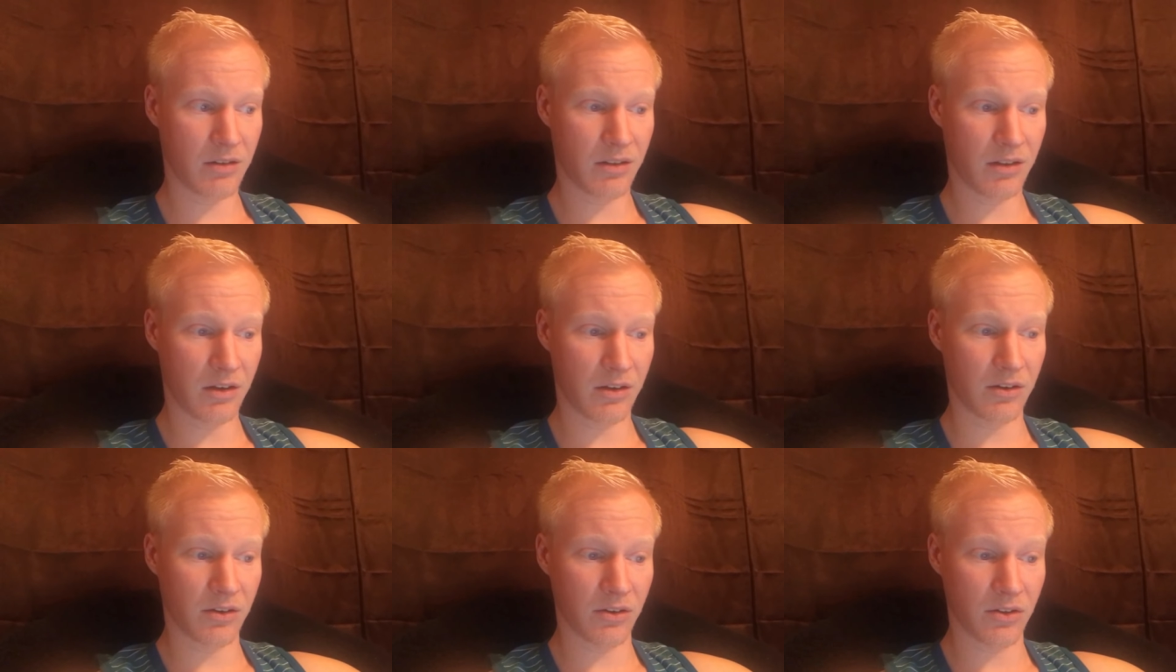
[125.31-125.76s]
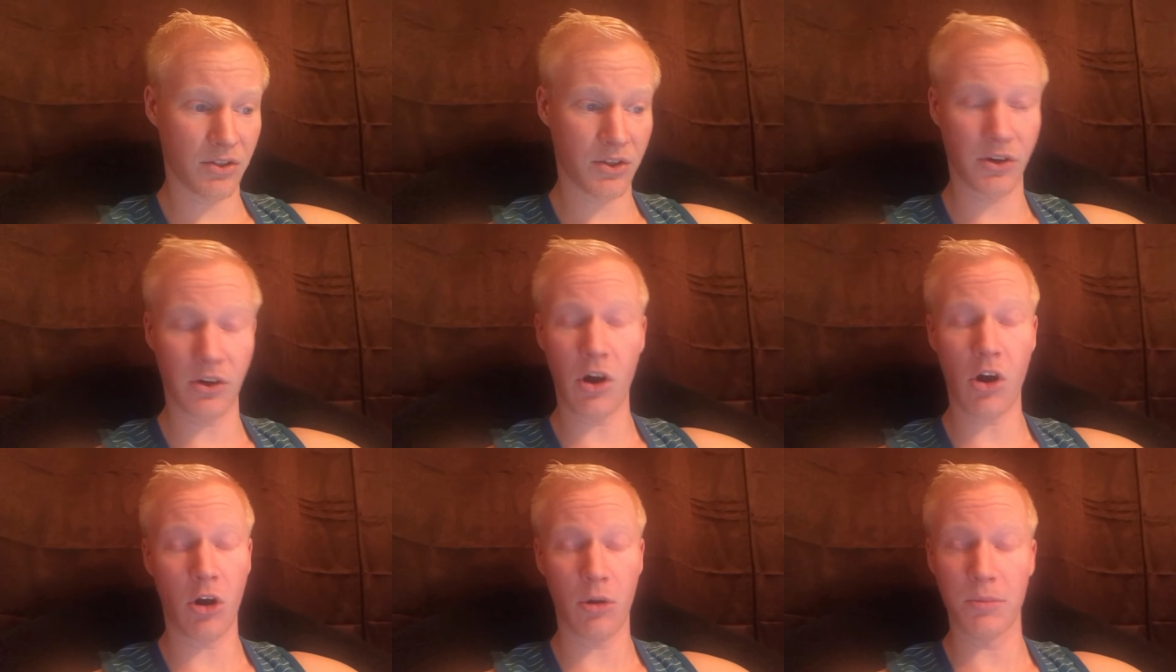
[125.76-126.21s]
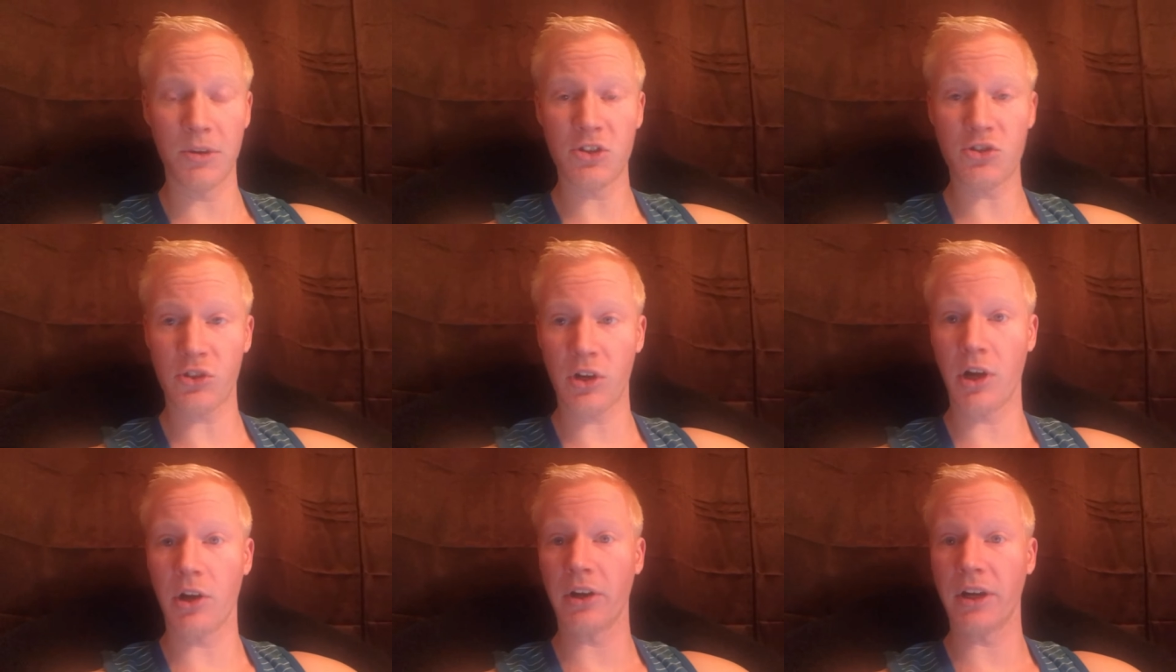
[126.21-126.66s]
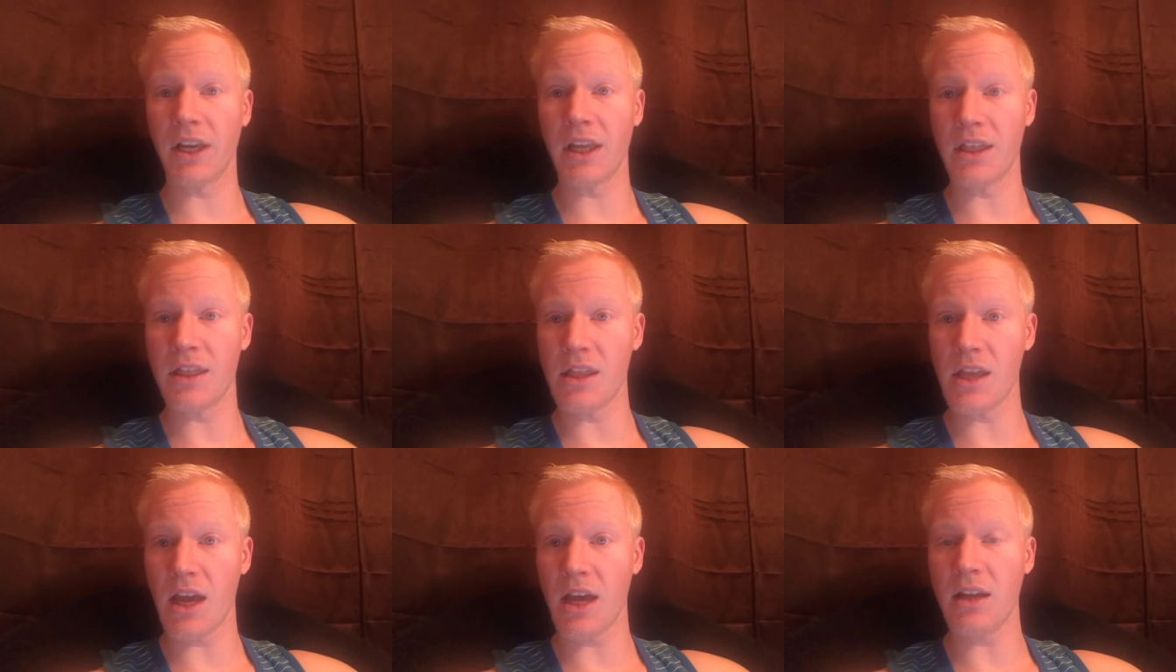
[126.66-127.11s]
They're, they're arbitrary
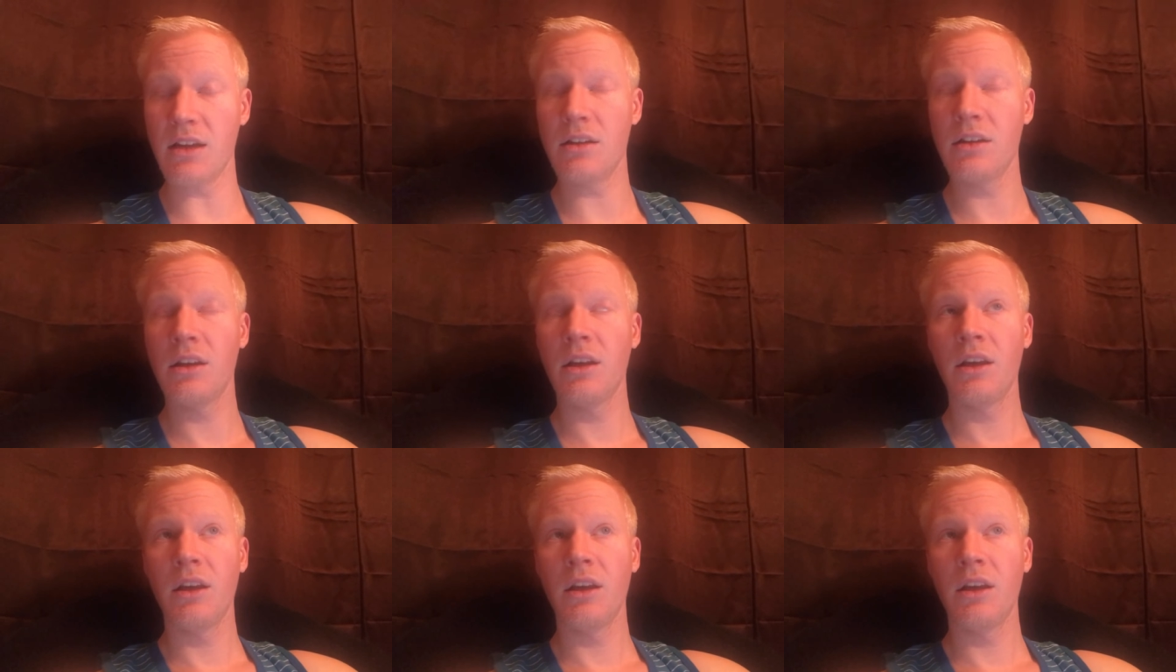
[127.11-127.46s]
in that